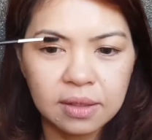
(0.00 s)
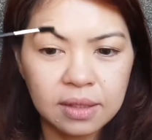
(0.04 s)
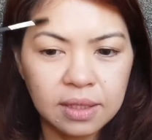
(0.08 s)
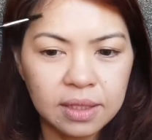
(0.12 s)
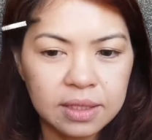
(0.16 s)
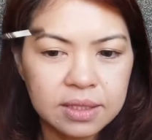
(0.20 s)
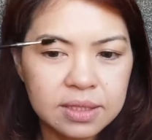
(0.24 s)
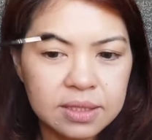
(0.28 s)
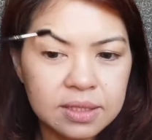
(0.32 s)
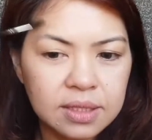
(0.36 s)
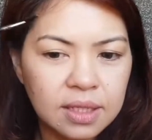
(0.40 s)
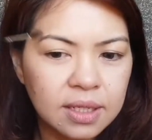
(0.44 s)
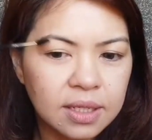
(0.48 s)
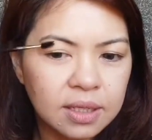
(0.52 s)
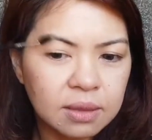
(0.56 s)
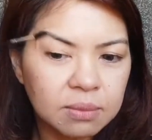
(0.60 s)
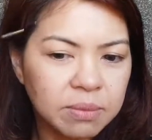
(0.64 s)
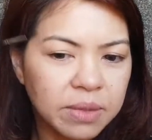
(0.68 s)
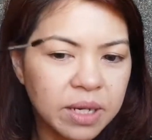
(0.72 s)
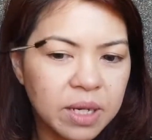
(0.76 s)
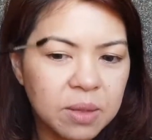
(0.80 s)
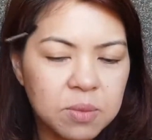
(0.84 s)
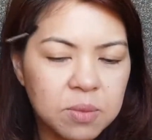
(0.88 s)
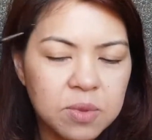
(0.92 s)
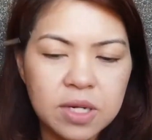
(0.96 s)
Let's start
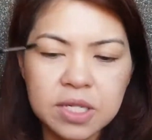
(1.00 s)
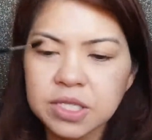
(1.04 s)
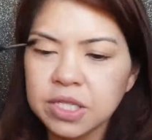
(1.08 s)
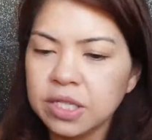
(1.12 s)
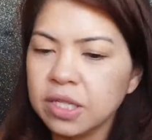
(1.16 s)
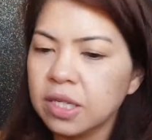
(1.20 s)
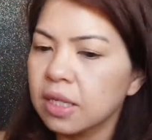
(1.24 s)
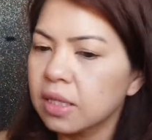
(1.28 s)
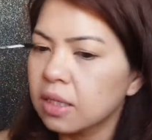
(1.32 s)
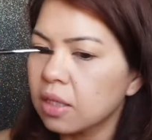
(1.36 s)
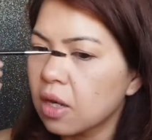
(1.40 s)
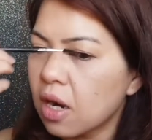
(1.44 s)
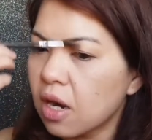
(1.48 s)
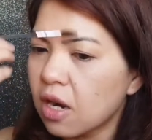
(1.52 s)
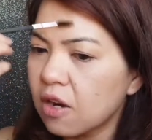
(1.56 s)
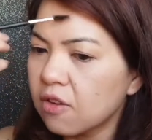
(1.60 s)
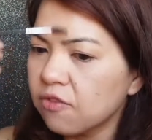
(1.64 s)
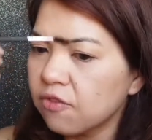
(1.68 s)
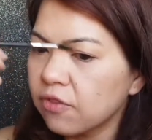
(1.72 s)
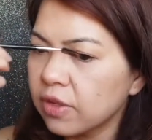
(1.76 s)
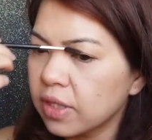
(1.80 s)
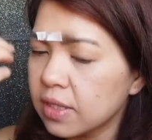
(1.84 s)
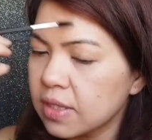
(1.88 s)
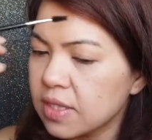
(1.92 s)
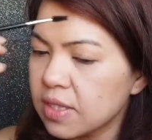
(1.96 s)
by brushing it
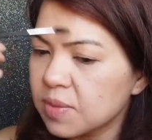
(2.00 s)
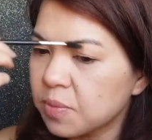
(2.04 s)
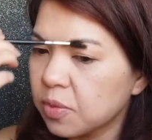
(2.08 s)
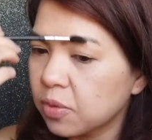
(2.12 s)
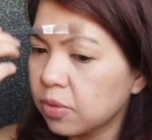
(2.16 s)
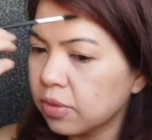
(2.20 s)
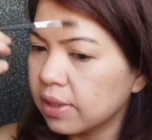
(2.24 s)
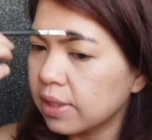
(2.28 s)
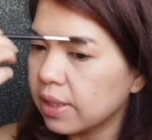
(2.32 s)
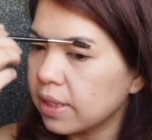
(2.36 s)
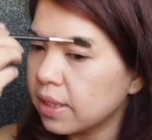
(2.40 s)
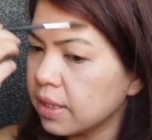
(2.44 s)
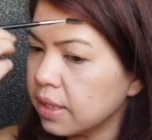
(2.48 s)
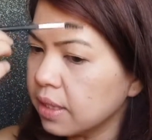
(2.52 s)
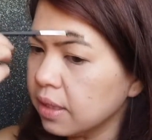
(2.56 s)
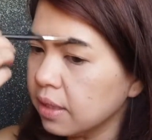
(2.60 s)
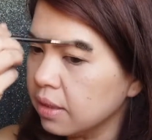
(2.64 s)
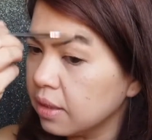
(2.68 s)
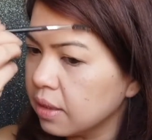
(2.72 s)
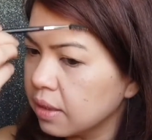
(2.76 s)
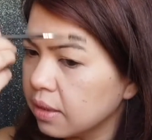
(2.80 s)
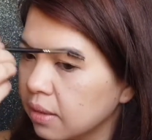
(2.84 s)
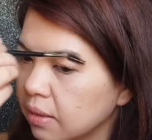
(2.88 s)
off with a spoolie.